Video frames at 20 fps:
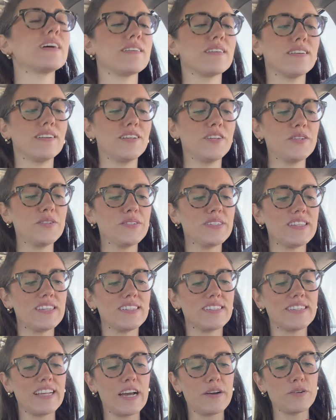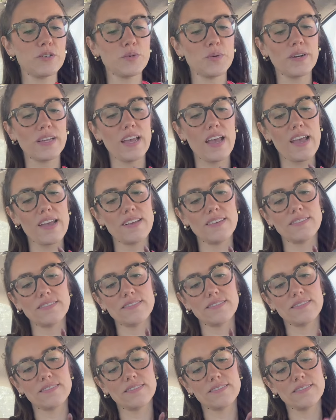I'm gonna use this Tower 28
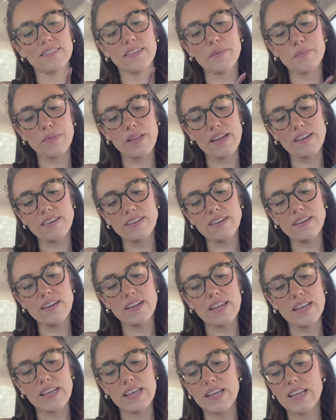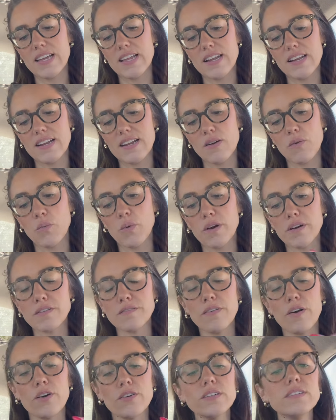lip liner in Work
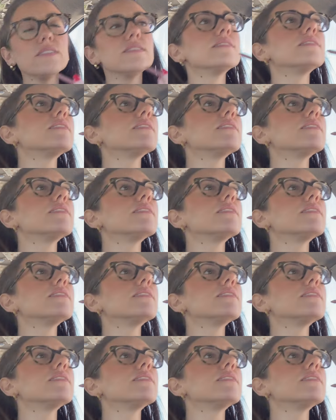of Art.